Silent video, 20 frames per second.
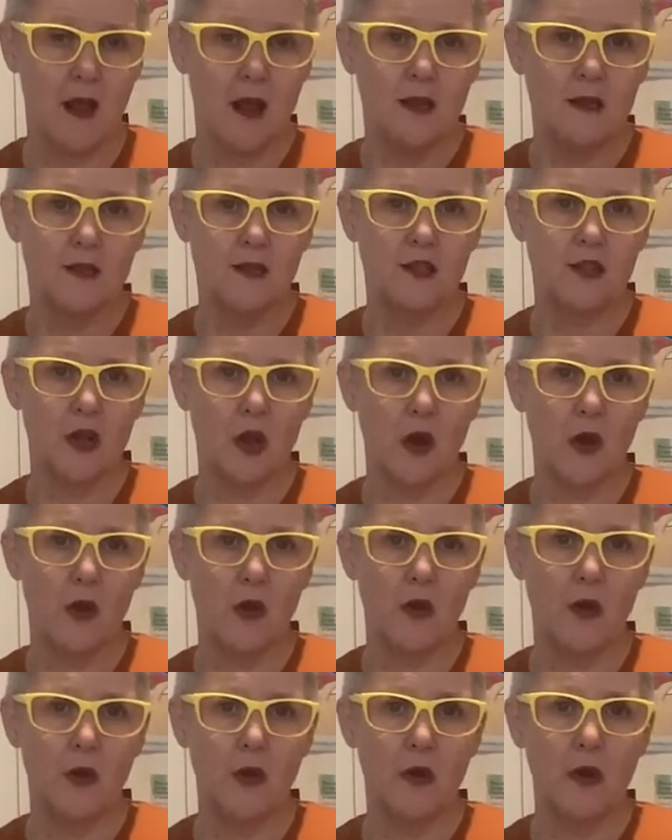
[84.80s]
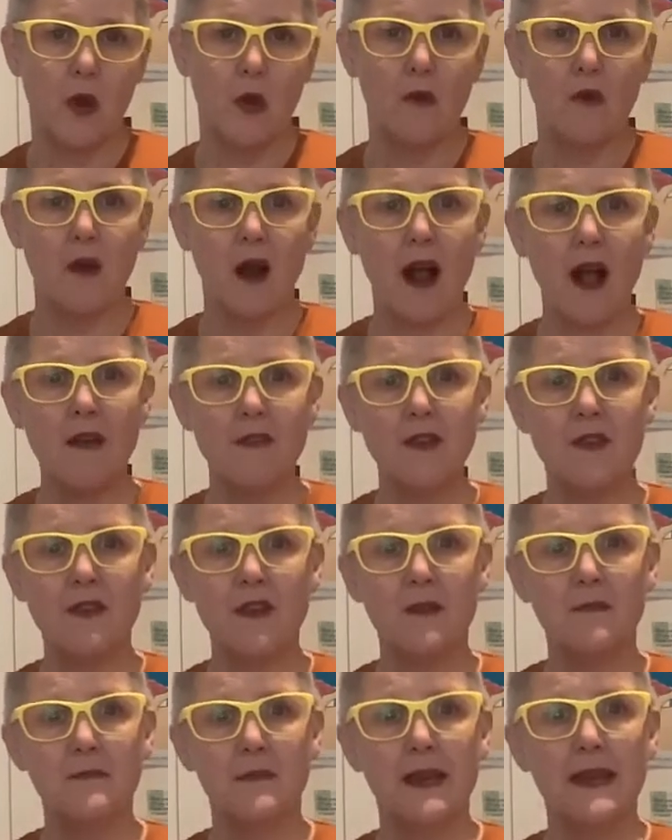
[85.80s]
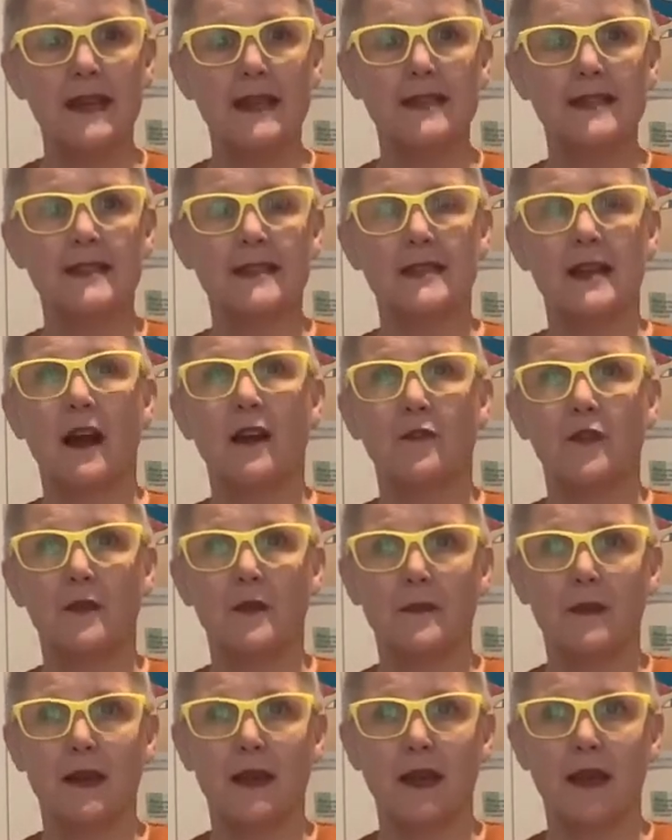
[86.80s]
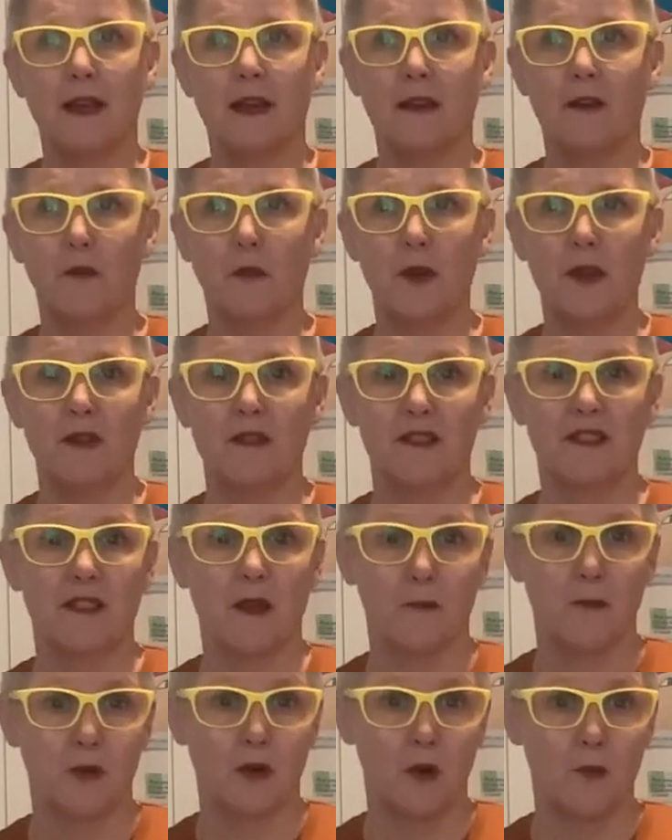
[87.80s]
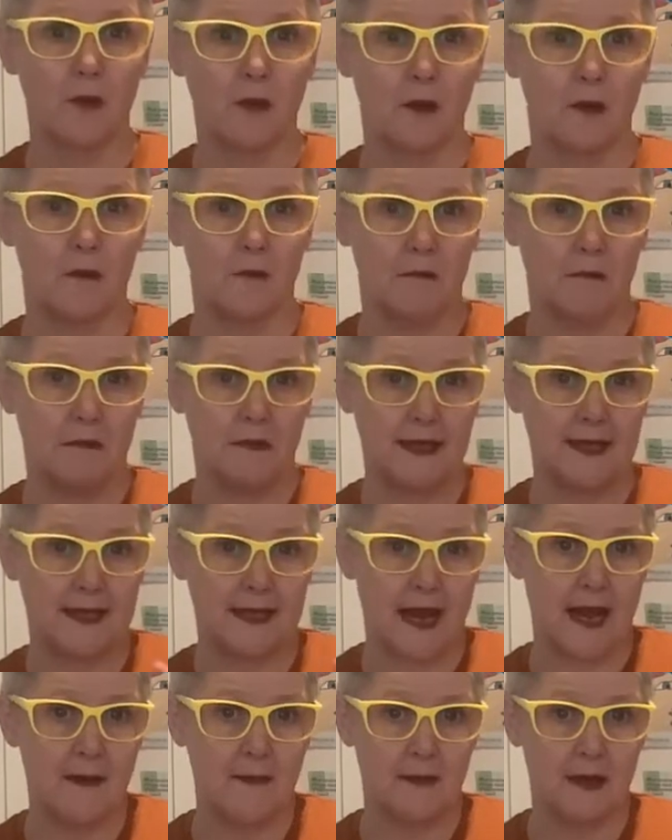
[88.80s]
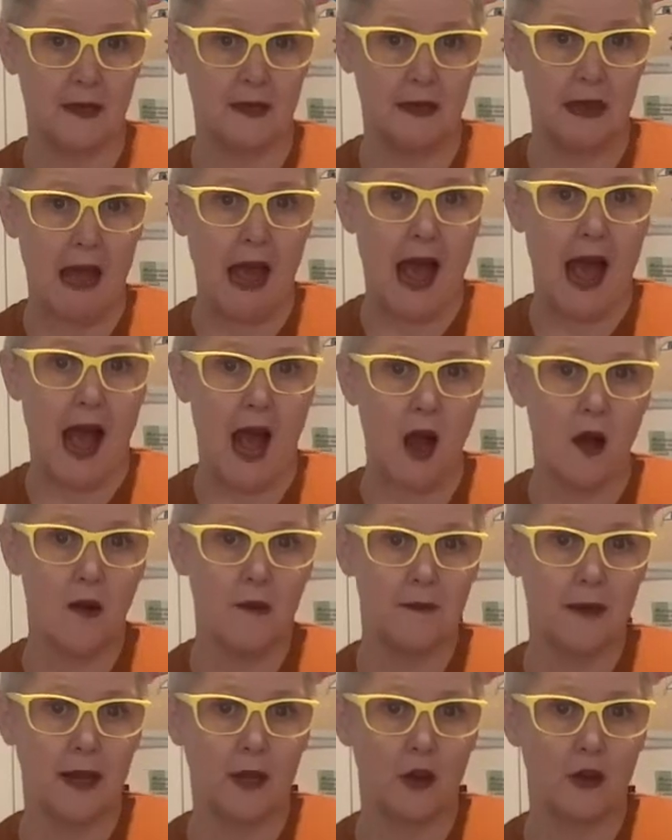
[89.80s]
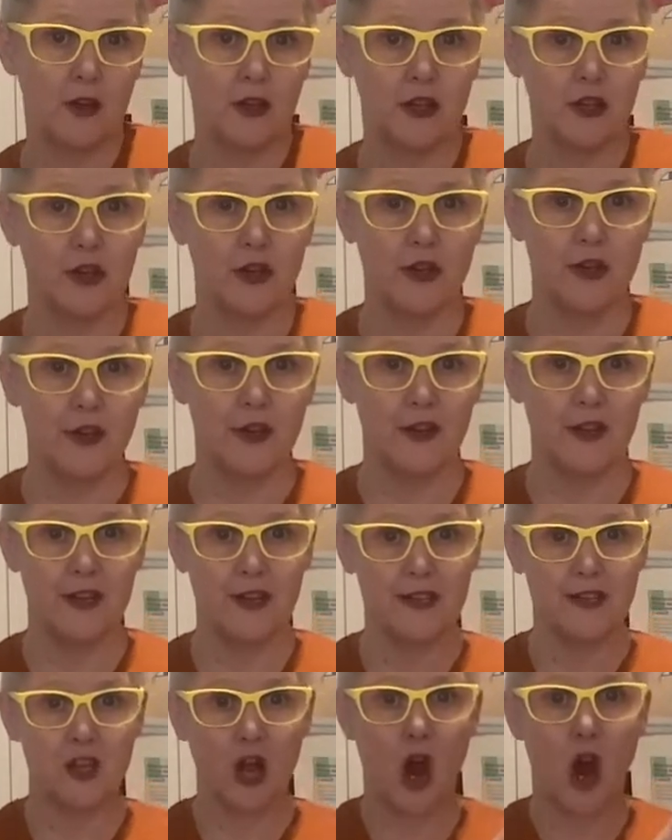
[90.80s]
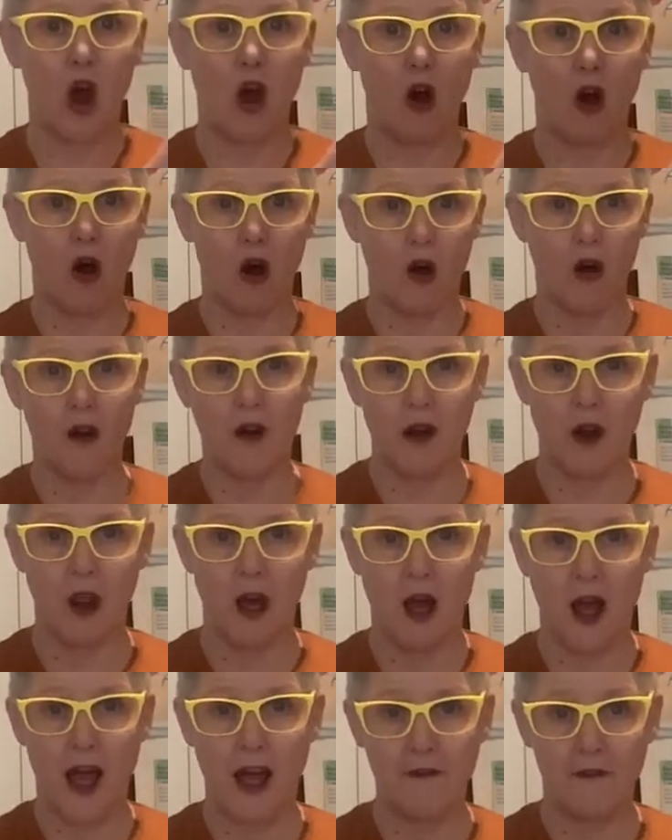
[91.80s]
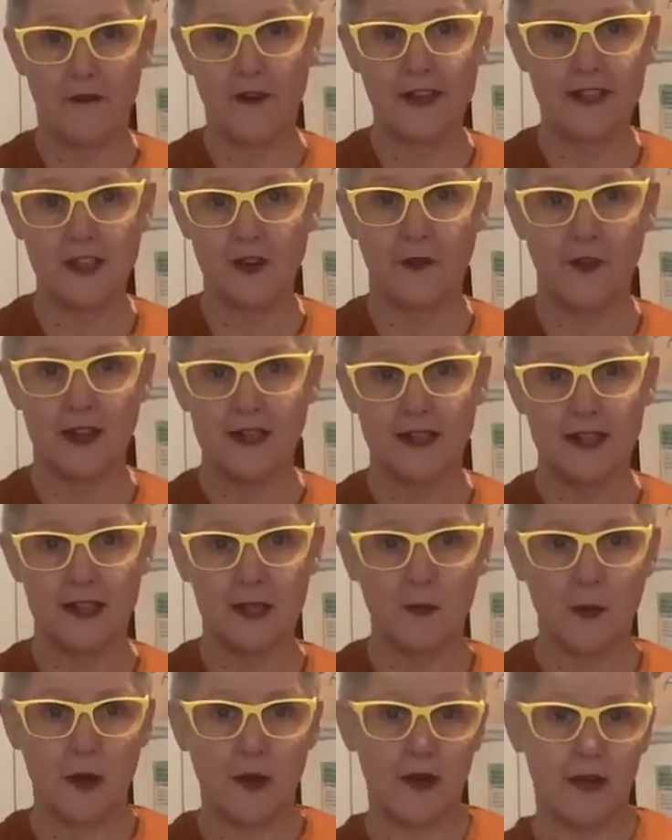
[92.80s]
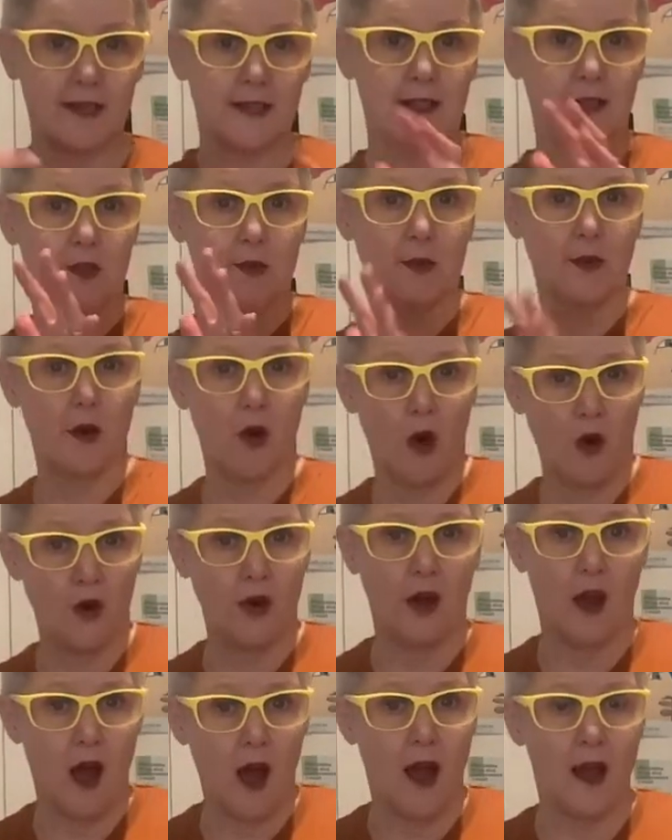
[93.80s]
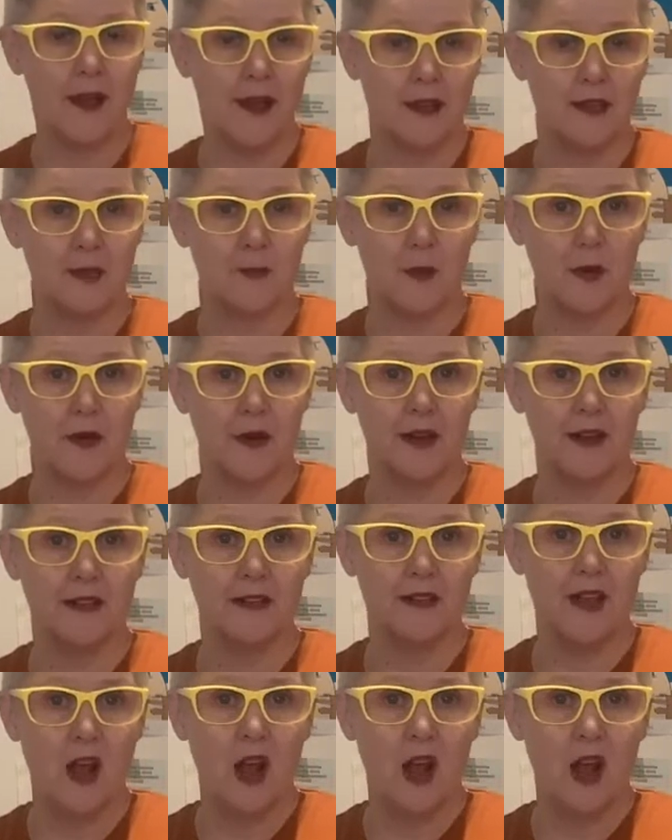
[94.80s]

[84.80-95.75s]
So rather than me start from the beginning with the problem statement, how am I going to turn this online, face-to-face experience into an online experience?